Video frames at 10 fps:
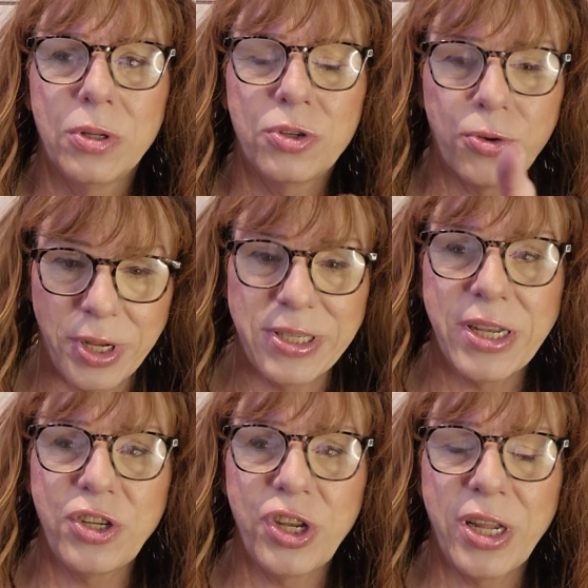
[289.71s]

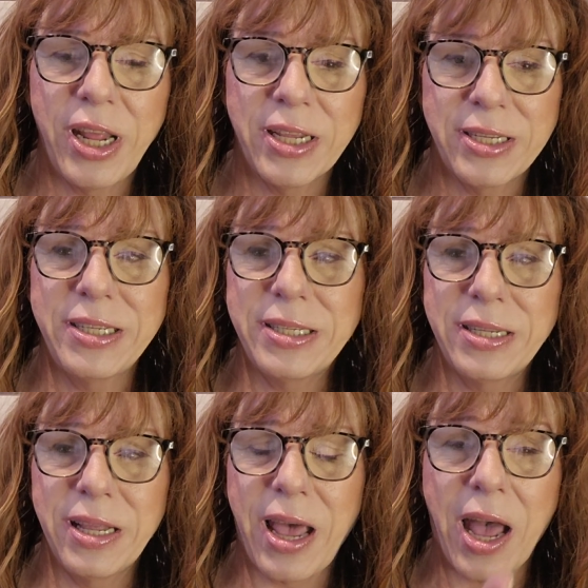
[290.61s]
transition and
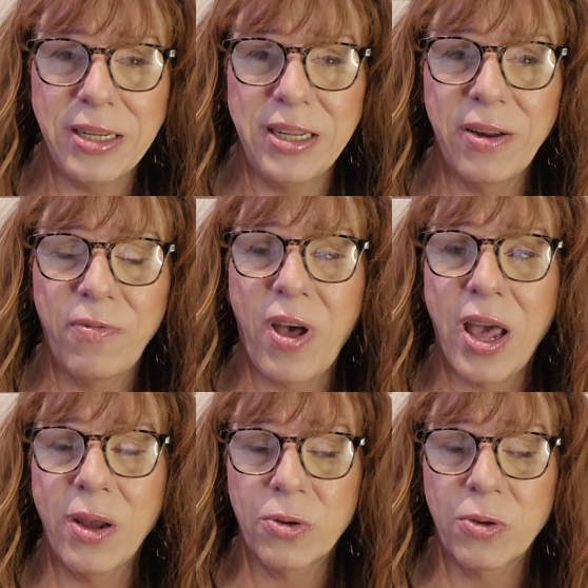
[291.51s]
identify